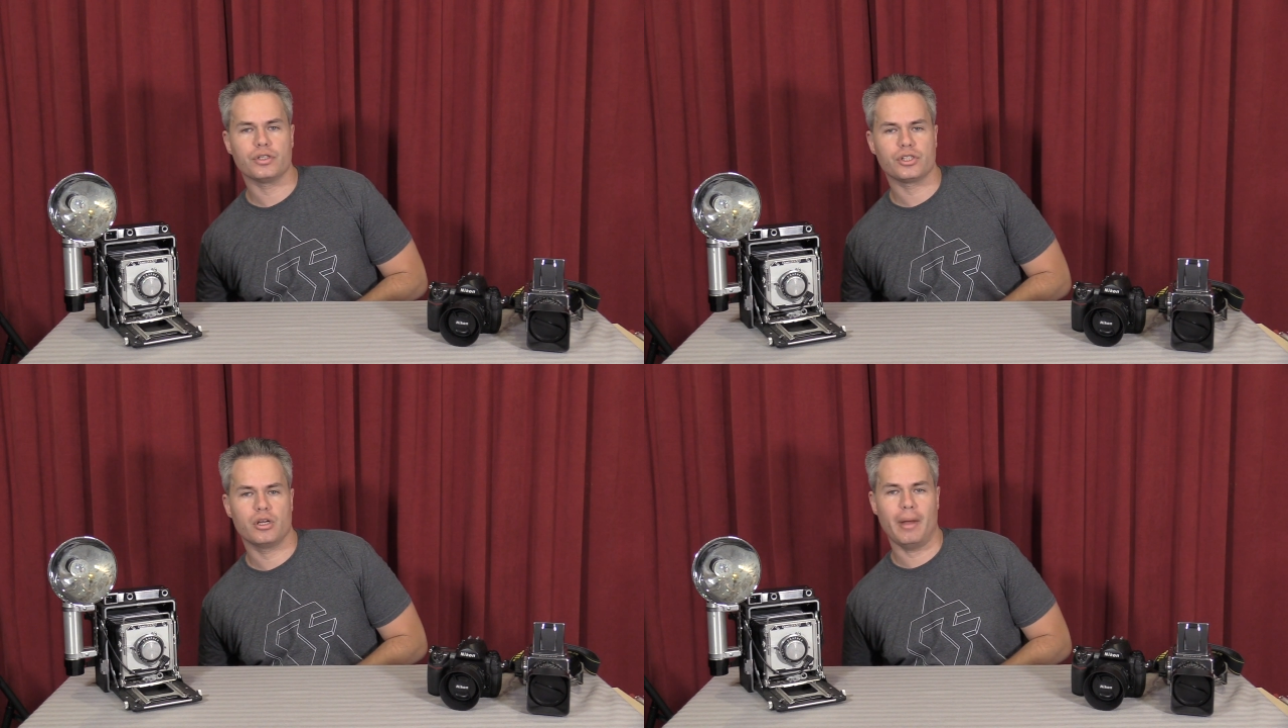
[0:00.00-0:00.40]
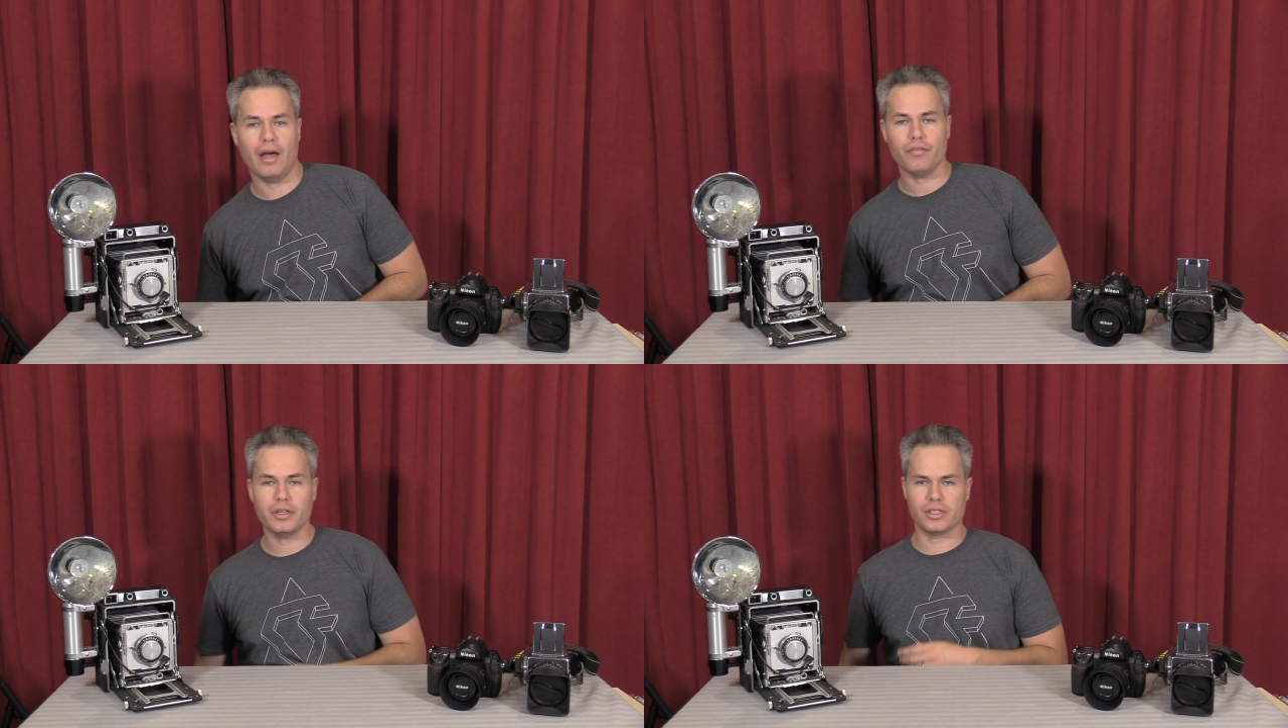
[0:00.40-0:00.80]
some
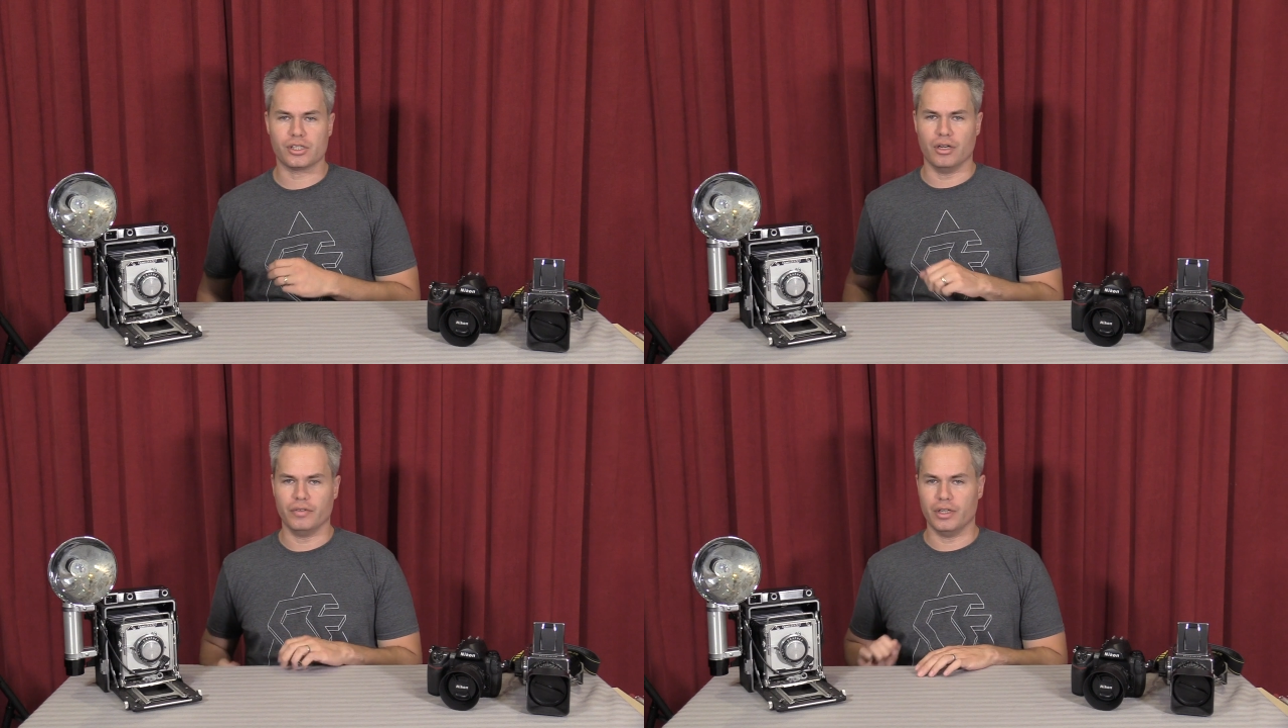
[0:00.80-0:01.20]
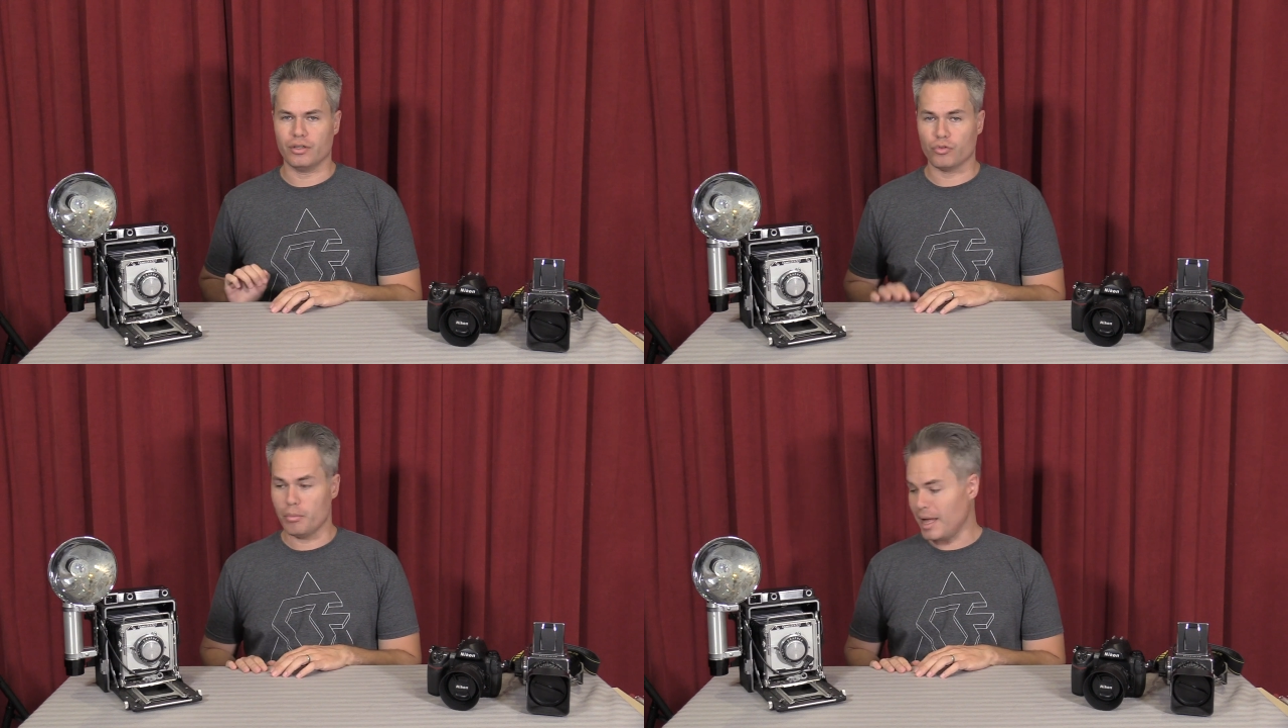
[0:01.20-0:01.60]
evidence of it
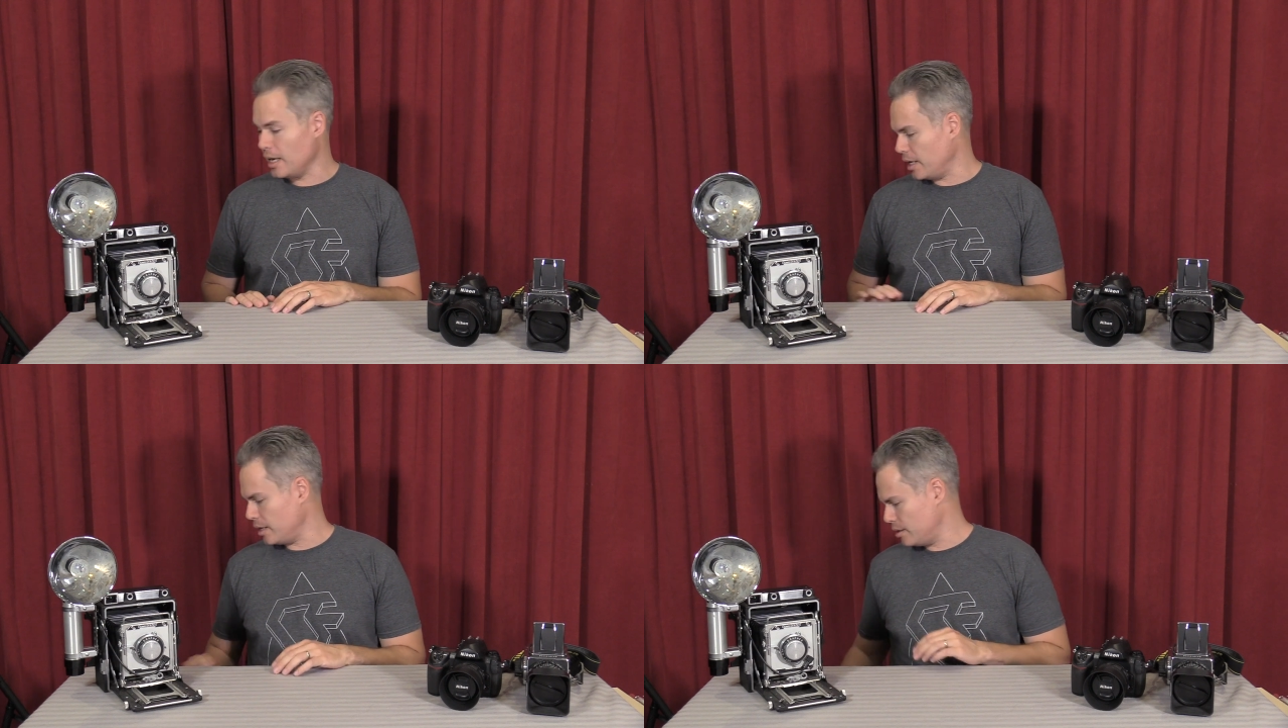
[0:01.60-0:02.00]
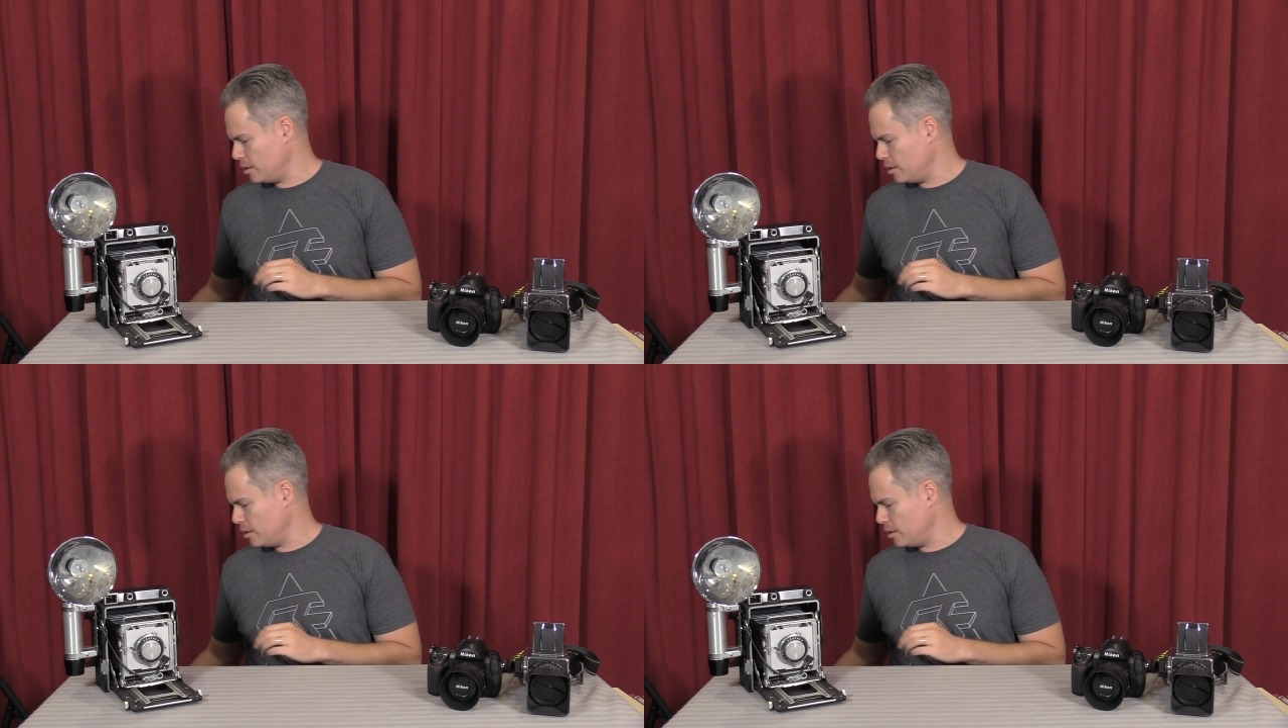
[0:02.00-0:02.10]
remaining.